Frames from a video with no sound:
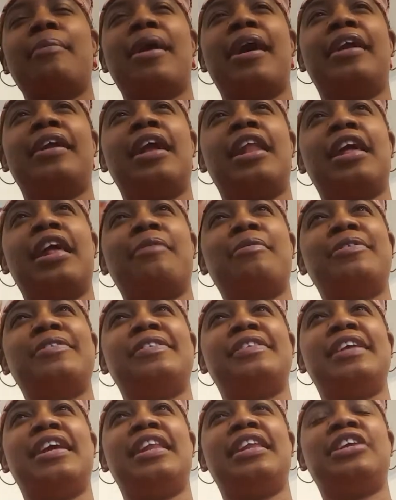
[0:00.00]
Bye. And
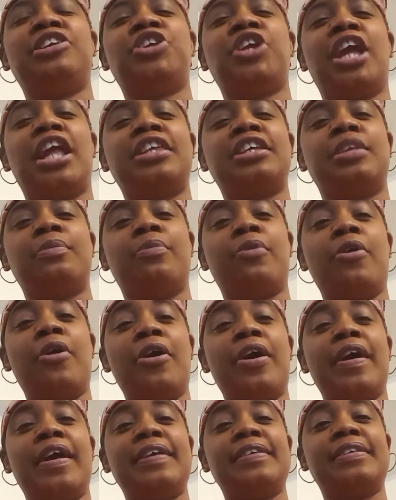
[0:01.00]
almost then she get to the
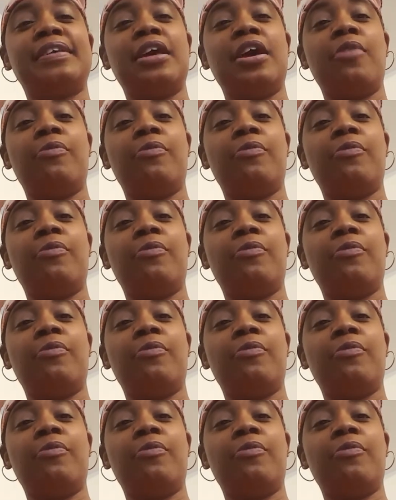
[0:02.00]
boys